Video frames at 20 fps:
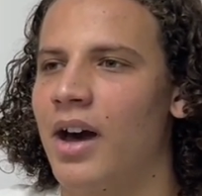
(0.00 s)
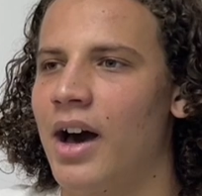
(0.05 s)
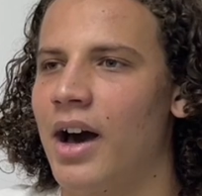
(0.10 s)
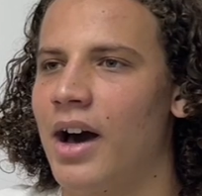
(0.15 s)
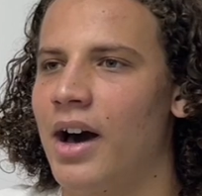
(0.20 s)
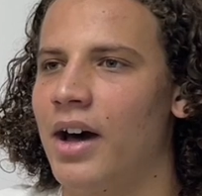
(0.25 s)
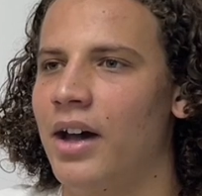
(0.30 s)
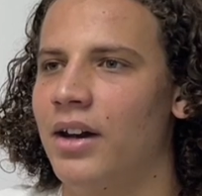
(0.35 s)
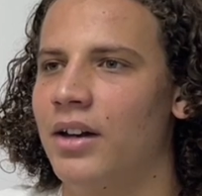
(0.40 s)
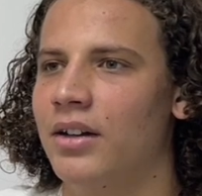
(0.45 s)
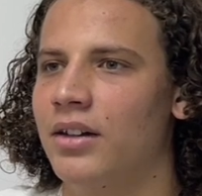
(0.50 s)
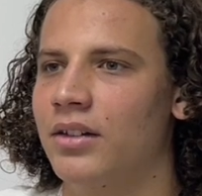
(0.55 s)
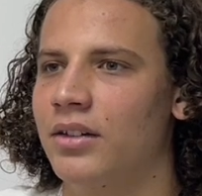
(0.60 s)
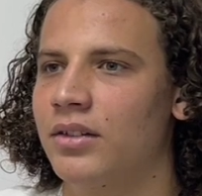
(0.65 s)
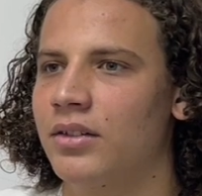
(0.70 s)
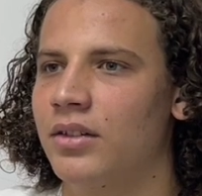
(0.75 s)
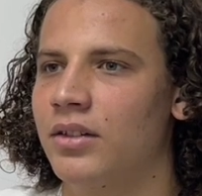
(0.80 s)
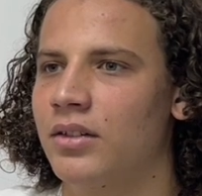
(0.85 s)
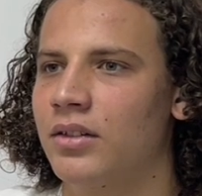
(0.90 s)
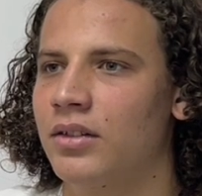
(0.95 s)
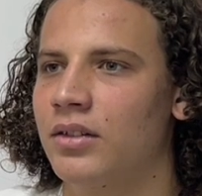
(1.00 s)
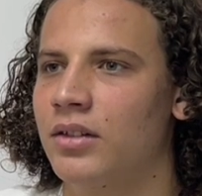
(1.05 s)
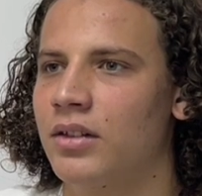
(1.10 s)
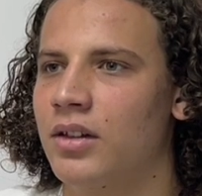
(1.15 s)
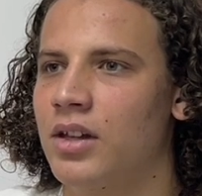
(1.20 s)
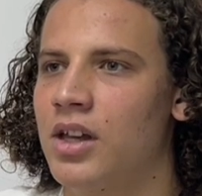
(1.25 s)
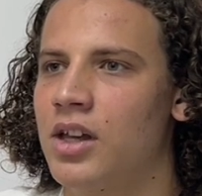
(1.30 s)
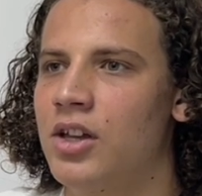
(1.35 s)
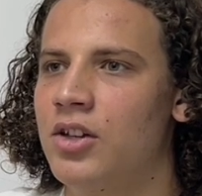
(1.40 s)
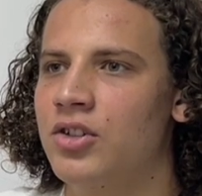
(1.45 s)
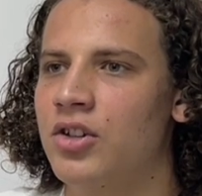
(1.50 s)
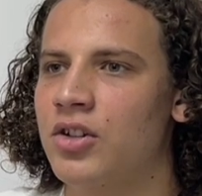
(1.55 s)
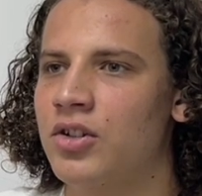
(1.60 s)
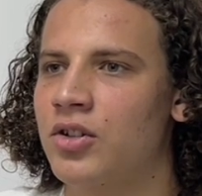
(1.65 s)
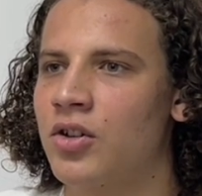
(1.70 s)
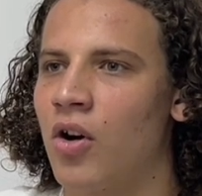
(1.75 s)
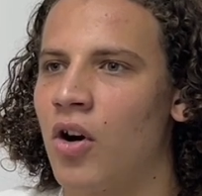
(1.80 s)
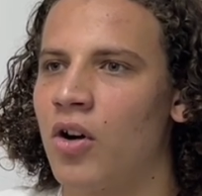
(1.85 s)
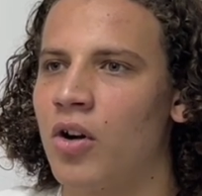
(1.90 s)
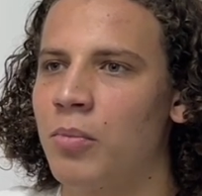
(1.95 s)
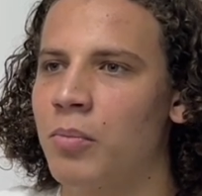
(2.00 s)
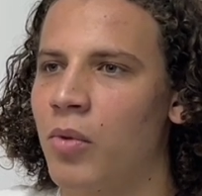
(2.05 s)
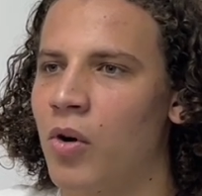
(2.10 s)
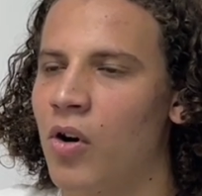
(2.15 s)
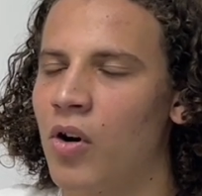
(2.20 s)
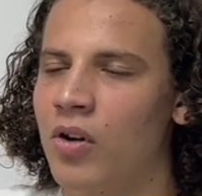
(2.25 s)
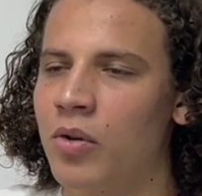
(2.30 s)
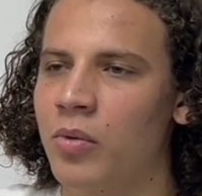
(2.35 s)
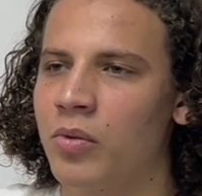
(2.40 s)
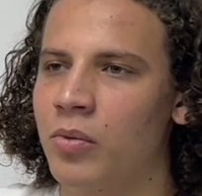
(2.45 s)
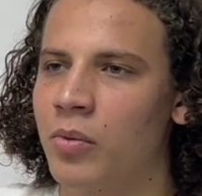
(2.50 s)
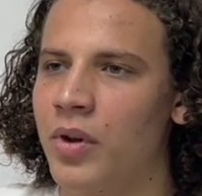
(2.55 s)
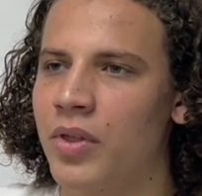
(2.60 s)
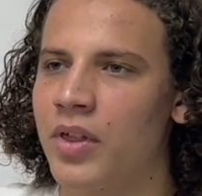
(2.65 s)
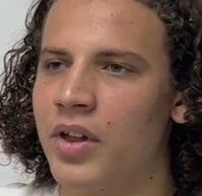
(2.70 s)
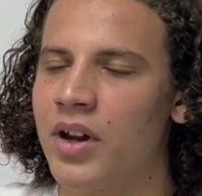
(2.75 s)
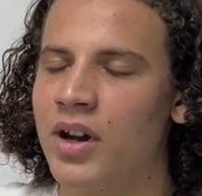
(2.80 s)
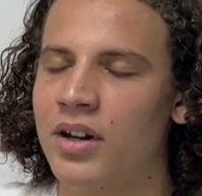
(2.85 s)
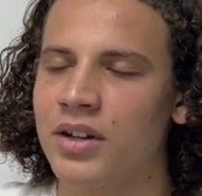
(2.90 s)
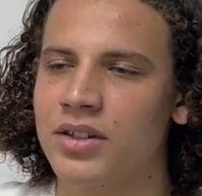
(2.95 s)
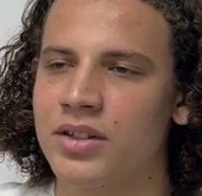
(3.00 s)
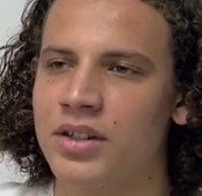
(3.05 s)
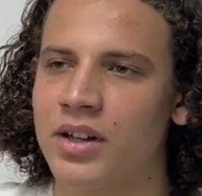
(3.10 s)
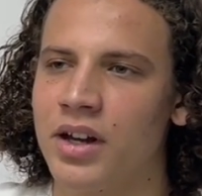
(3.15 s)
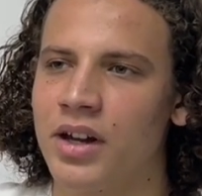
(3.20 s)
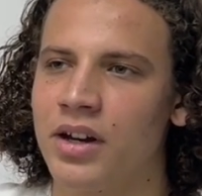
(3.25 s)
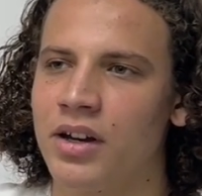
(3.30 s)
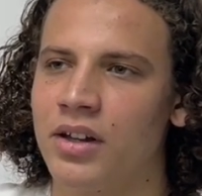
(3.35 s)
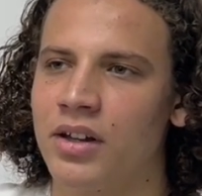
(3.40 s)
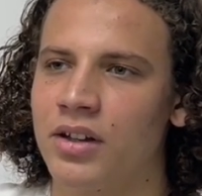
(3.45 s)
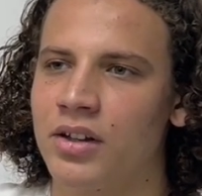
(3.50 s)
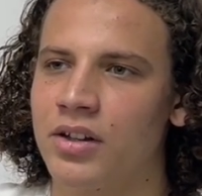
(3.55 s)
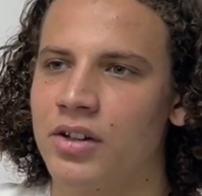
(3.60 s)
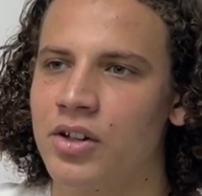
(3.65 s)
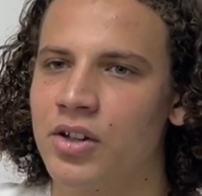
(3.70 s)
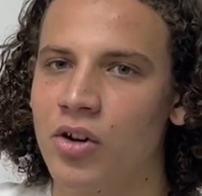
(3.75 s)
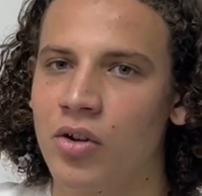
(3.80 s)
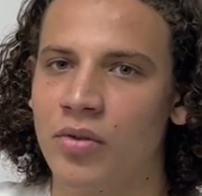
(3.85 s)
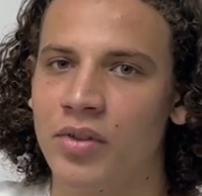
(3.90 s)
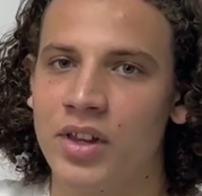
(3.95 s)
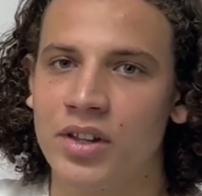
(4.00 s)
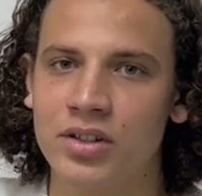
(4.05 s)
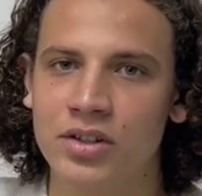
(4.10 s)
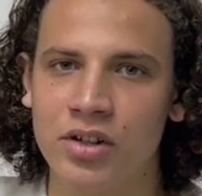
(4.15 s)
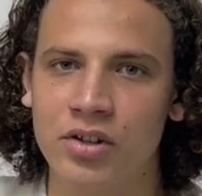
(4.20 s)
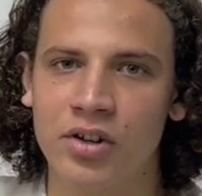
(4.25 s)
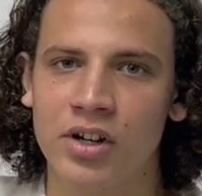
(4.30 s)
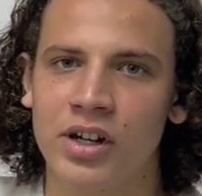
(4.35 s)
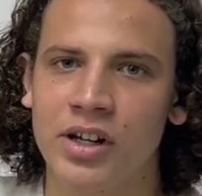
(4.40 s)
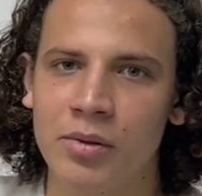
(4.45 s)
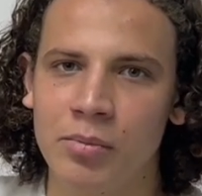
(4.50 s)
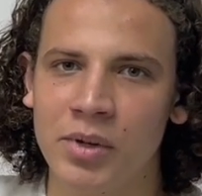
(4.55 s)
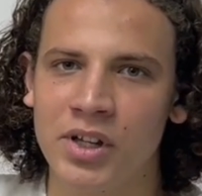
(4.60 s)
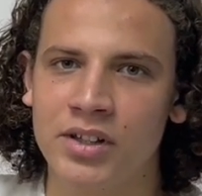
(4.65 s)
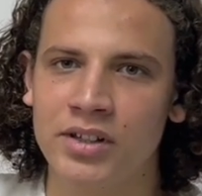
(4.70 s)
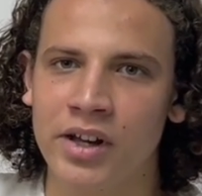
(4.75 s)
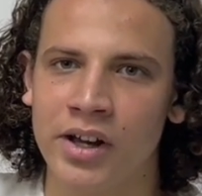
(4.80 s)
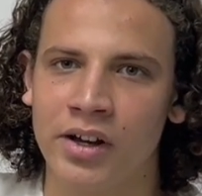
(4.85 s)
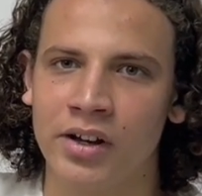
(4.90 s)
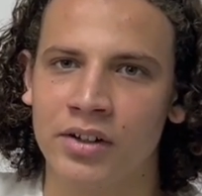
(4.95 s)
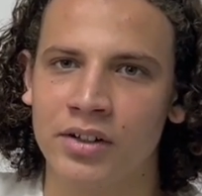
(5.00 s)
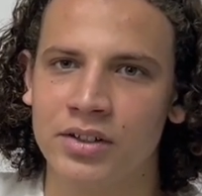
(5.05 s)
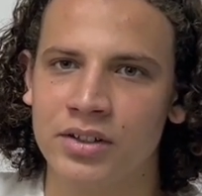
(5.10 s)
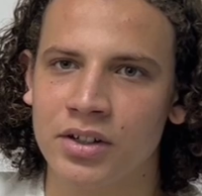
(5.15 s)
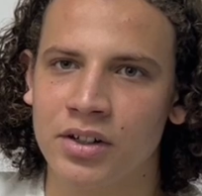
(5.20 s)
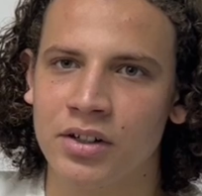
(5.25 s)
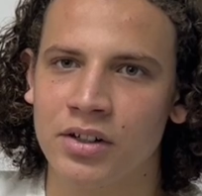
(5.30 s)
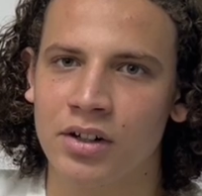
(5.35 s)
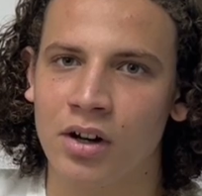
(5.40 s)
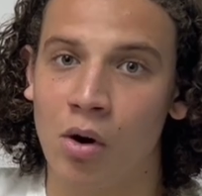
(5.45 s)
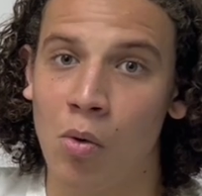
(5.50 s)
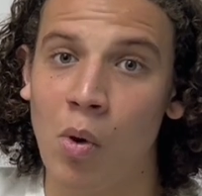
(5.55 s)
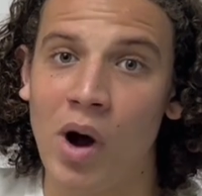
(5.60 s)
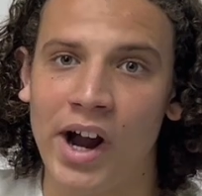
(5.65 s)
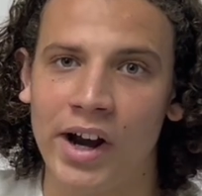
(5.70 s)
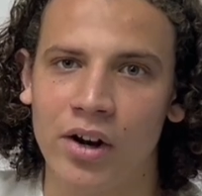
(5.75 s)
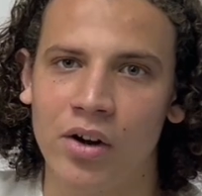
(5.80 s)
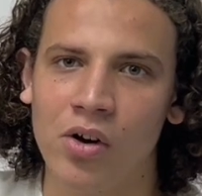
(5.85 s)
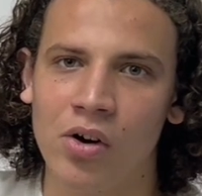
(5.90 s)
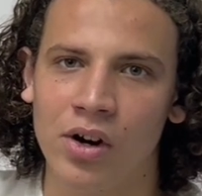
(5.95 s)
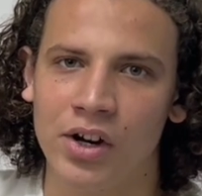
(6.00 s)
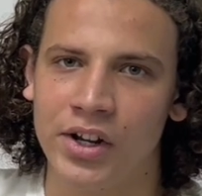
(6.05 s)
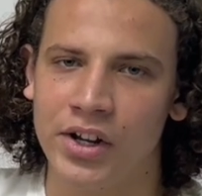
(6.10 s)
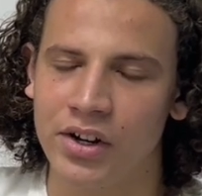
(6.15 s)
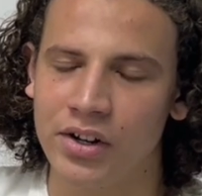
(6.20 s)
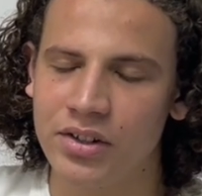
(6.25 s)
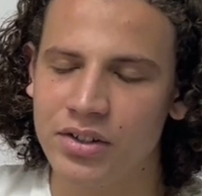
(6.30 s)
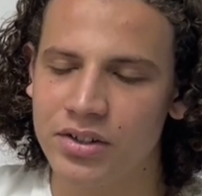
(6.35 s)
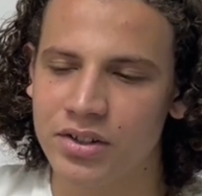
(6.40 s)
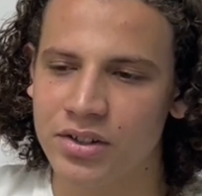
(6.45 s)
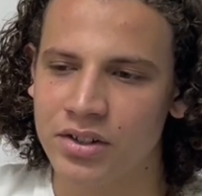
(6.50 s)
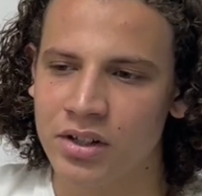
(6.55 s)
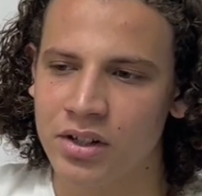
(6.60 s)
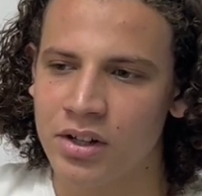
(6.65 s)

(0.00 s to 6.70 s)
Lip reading: And he just got on board with it and said, this could really be taken to a wider audience.